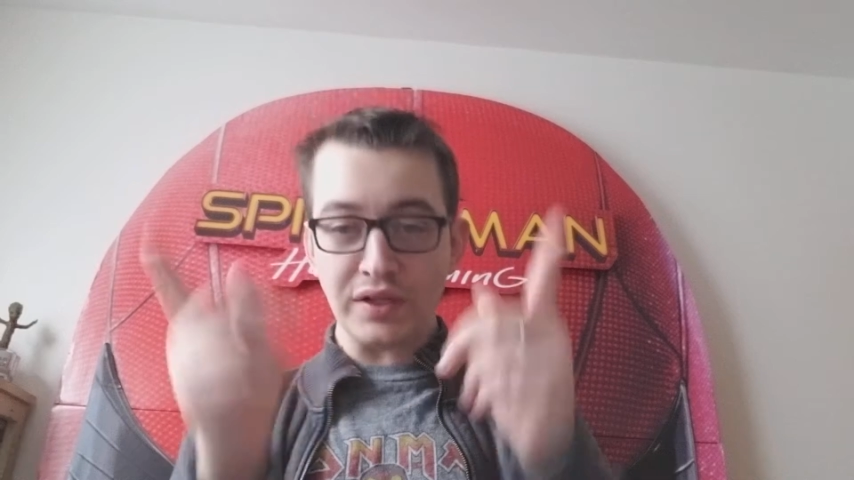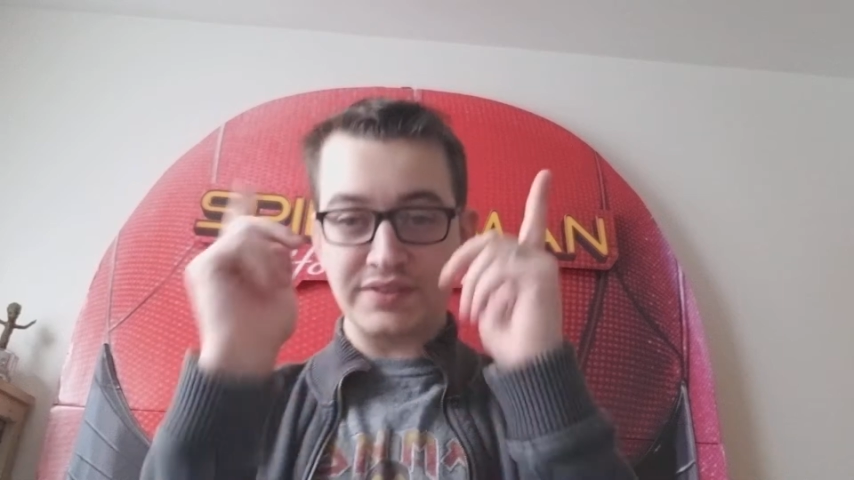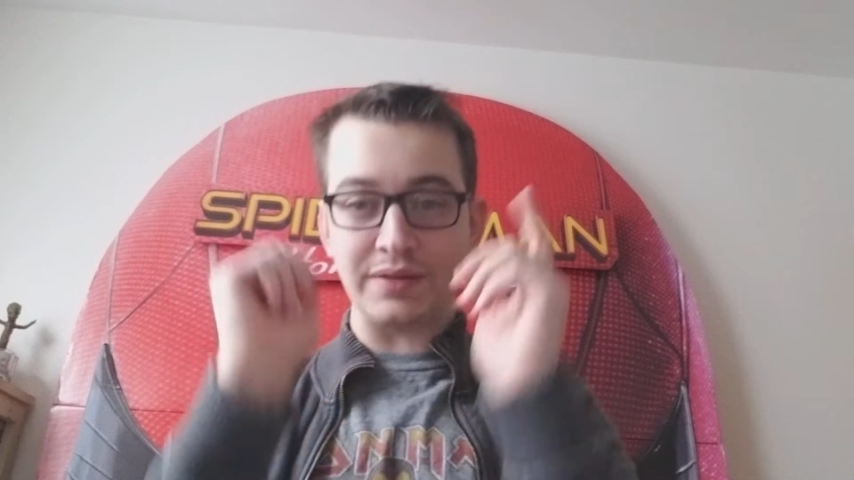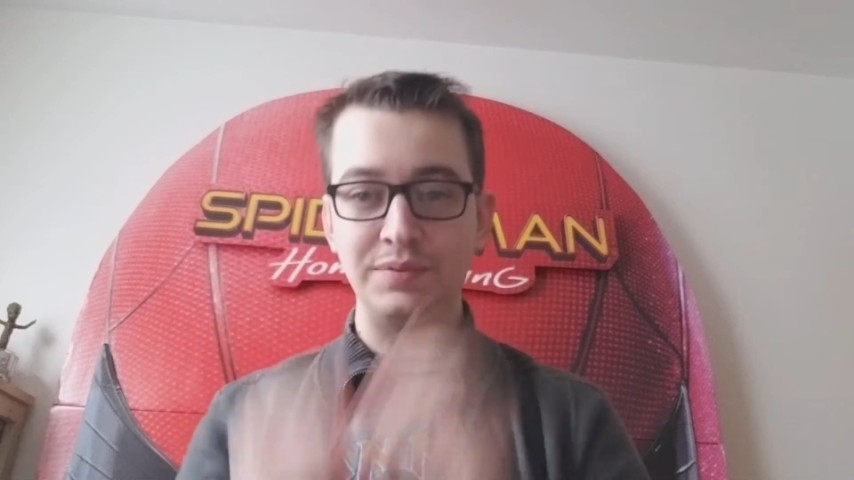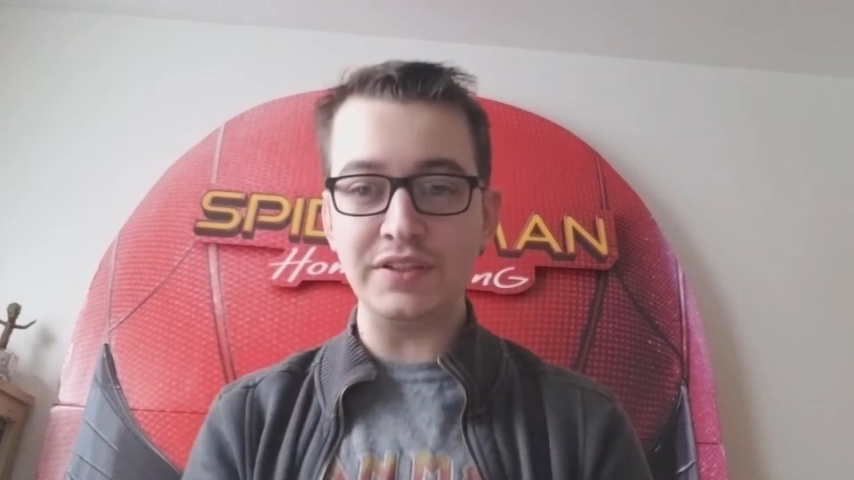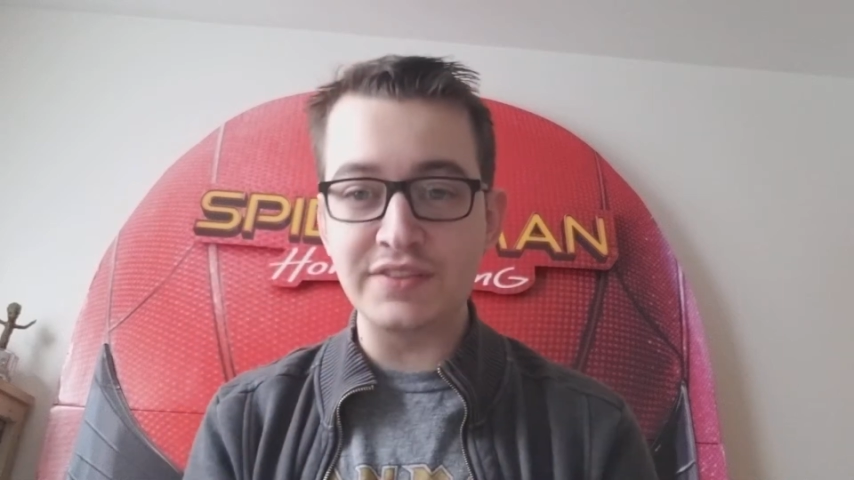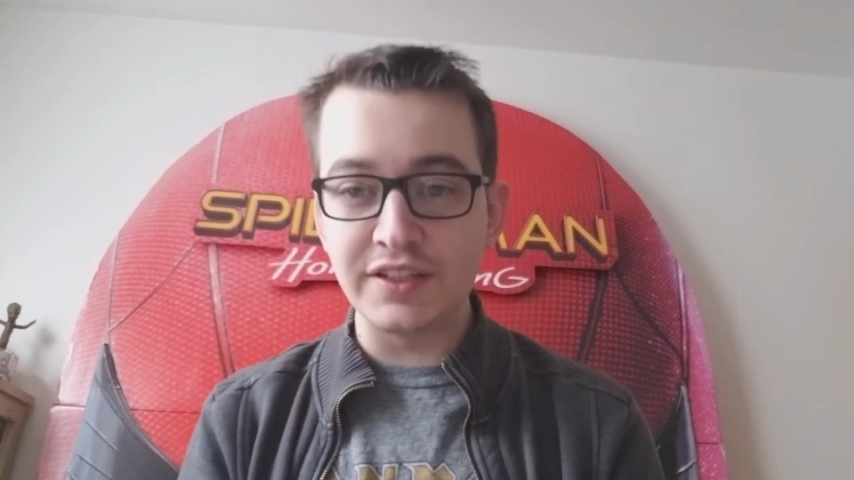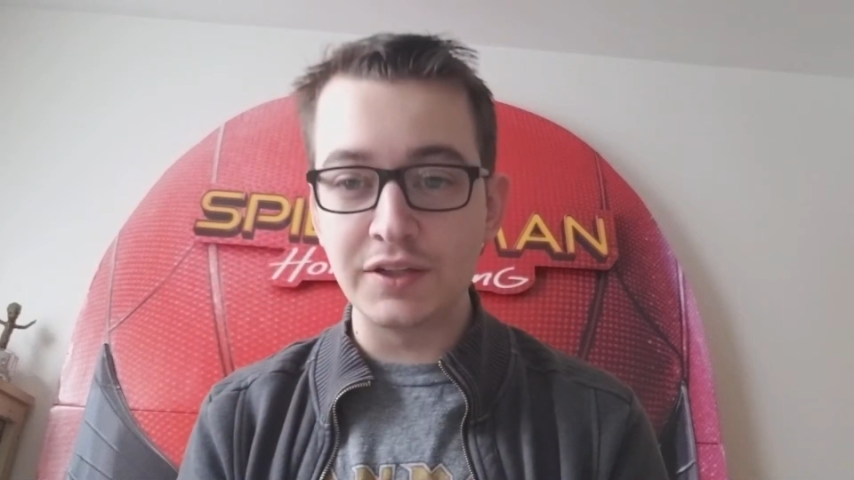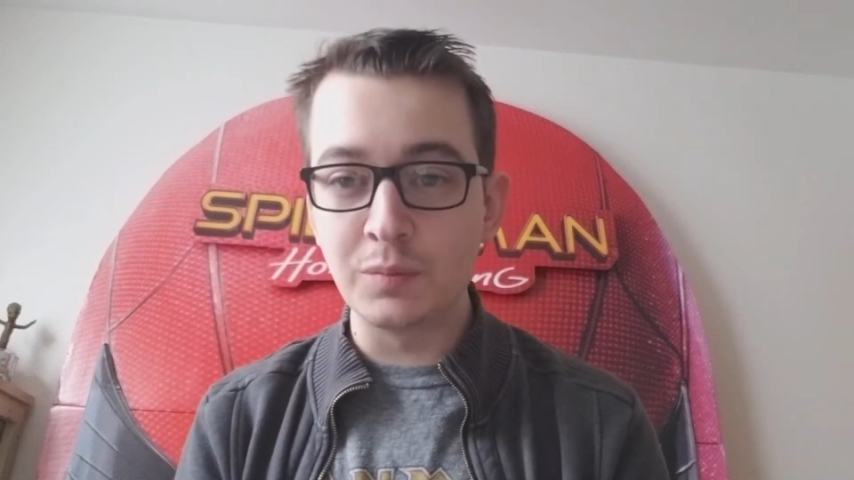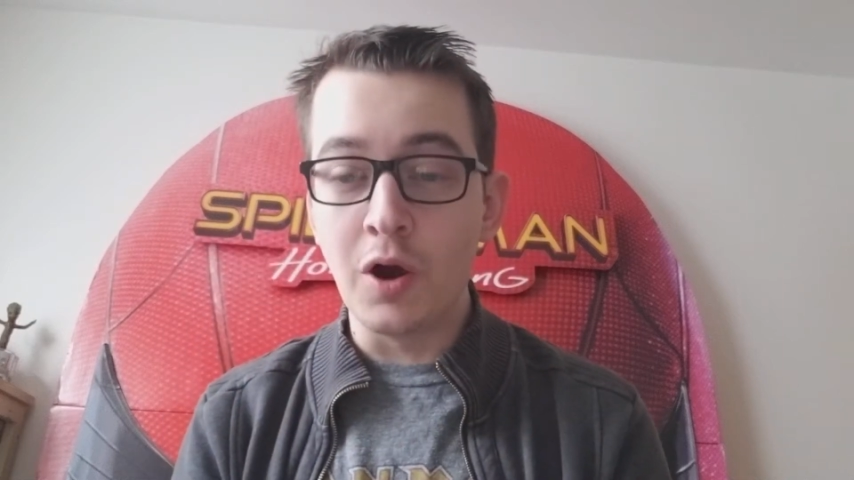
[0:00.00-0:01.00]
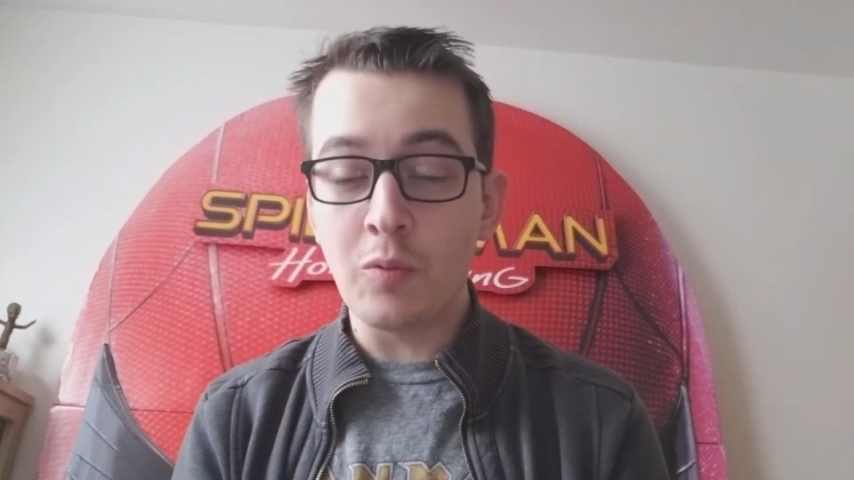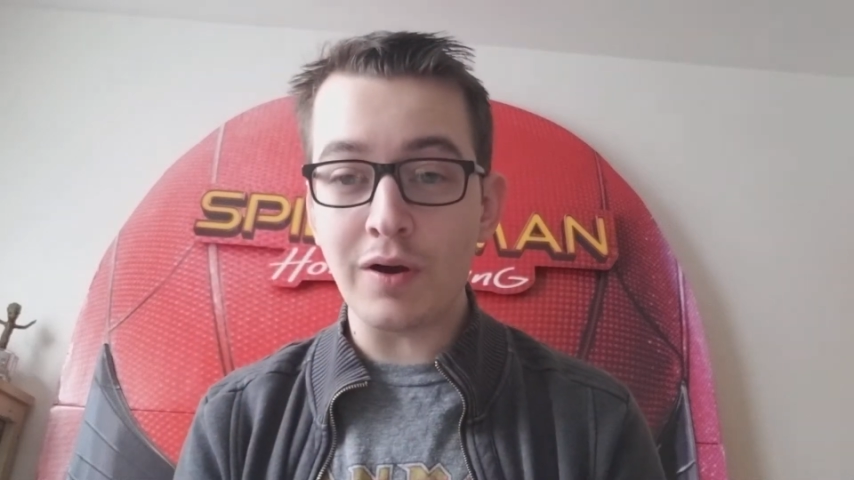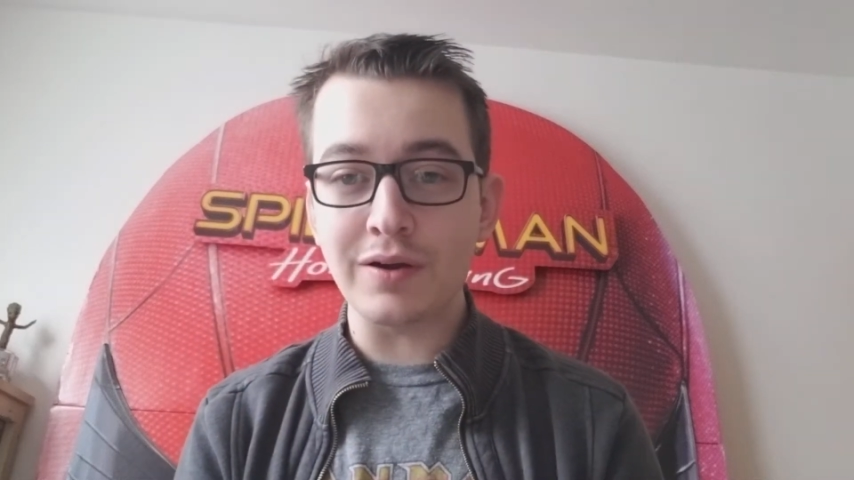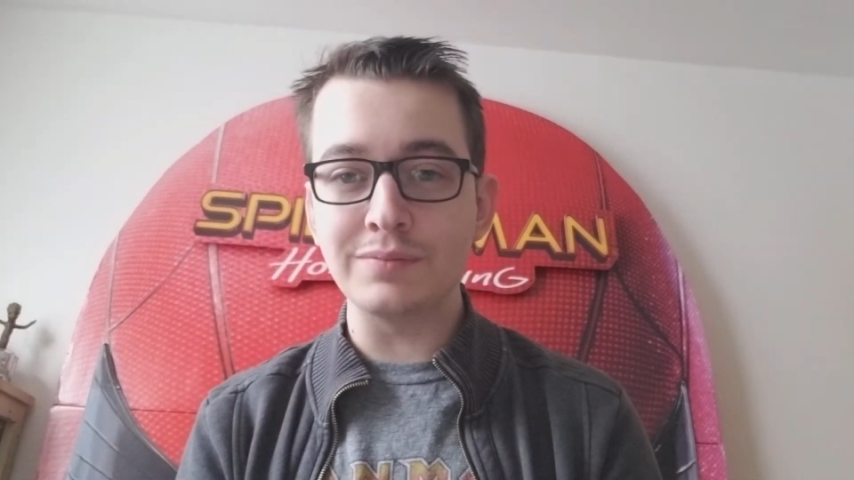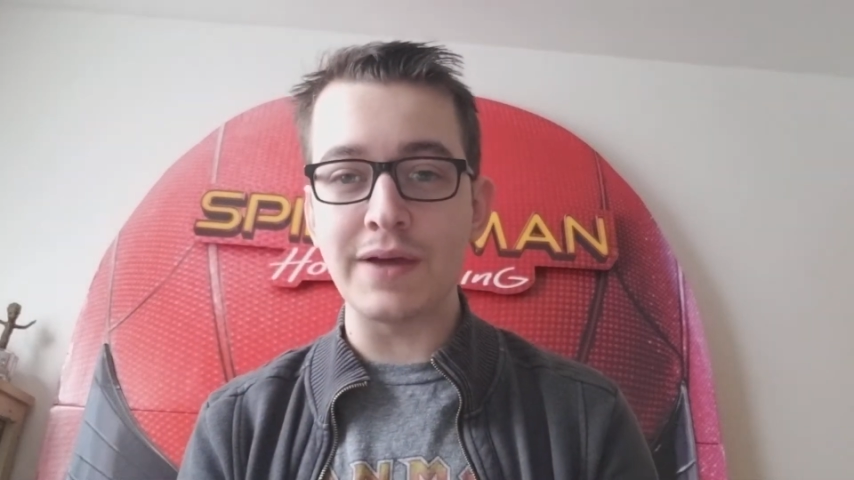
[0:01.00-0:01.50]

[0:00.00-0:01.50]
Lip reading: What's up, YouTube? Welcome